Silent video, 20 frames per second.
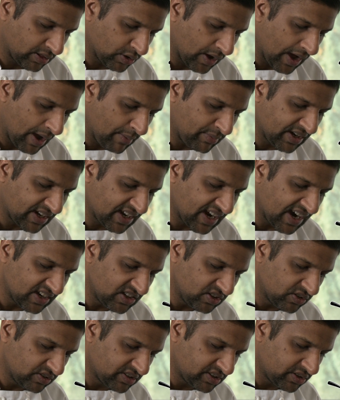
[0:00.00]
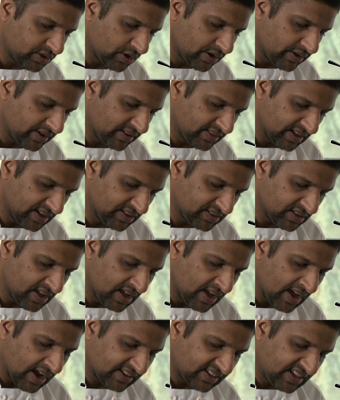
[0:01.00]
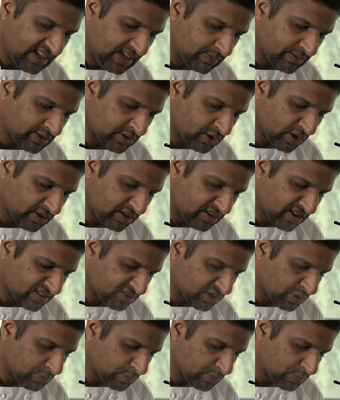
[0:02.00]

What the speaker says: So I'm going to carry on stirring this and keep stirring this